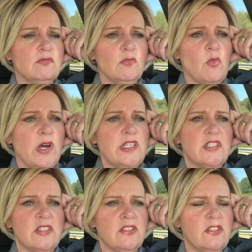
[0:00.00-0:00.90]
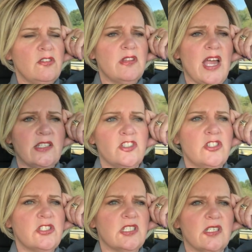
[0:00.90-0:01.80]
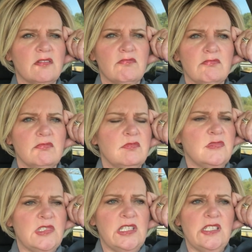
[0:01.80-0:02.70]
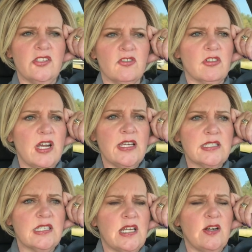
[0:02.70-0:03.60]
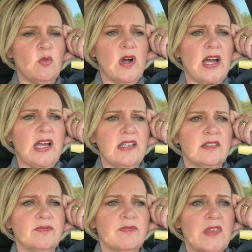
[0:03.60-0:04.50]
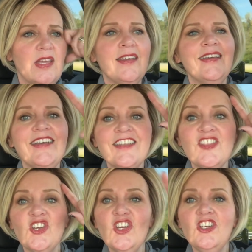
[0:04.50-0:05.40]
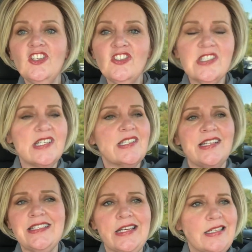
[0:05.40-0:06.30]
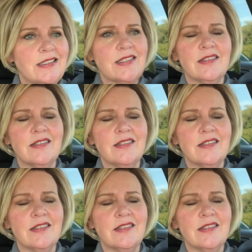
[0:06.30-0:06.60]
wanted to do that, just to de-stress and unwind. The good news is I didn't.